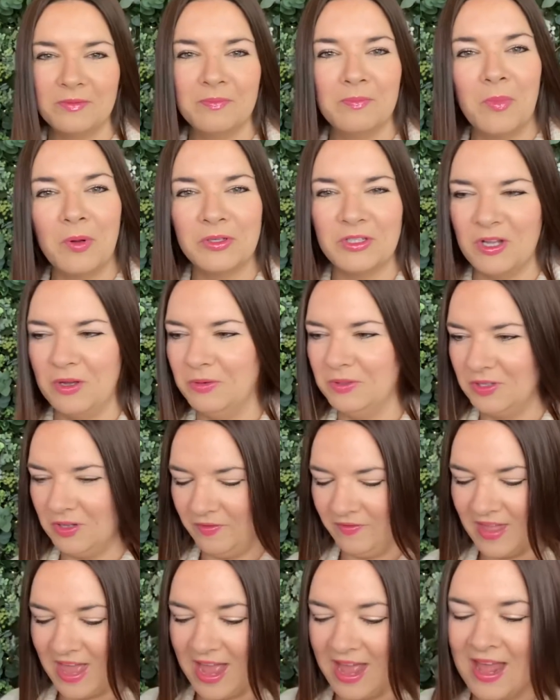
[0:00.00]
mottos on
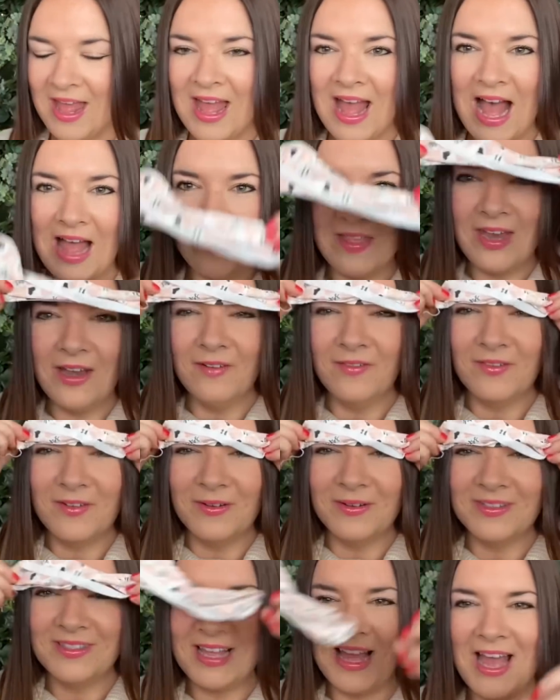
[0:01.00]
there. And then of
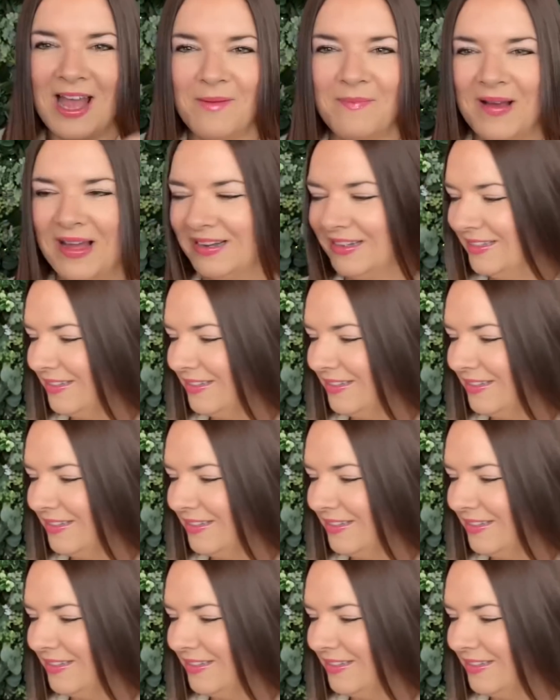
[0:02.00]
course the hairband,